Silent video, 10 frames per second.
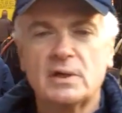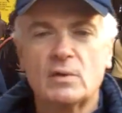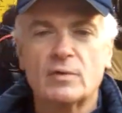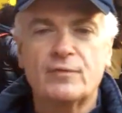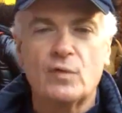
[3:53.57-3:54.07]

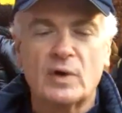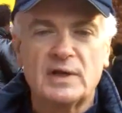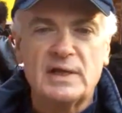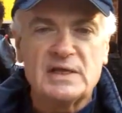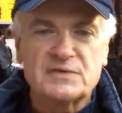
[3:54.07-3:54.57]
here with
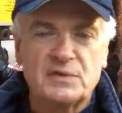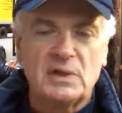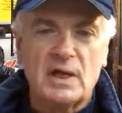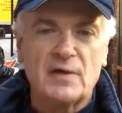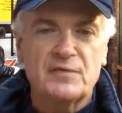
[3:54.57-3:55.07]
40 Days
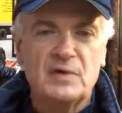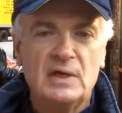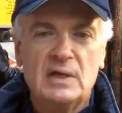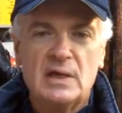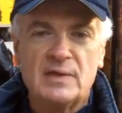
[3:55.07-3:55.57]
for Life
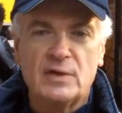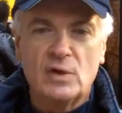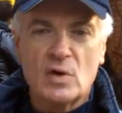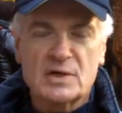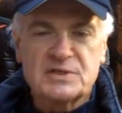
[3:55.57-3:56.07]

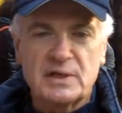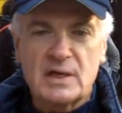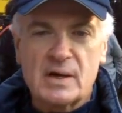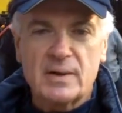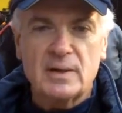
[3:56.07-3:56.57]
in the New York
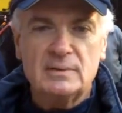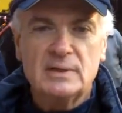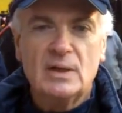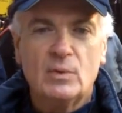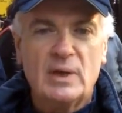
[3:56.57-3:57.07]
City
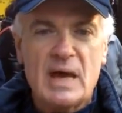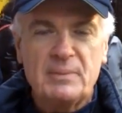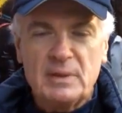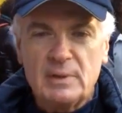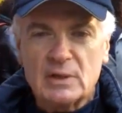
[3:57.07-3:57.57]
area. We
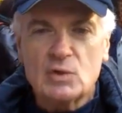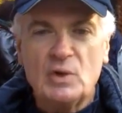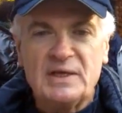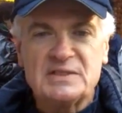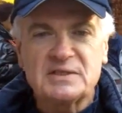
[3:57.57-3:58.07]
happen to be
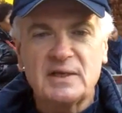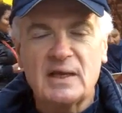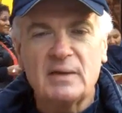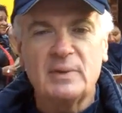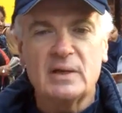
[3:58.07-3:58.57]
at Queens
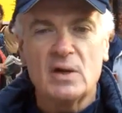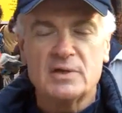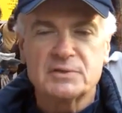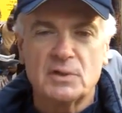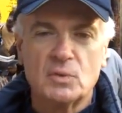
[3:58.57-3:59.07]
today, but I
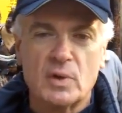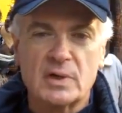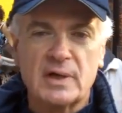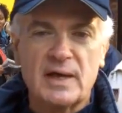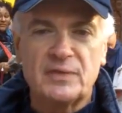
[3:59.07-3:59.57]
also
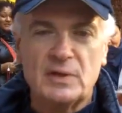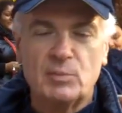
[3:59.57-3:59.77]
work at the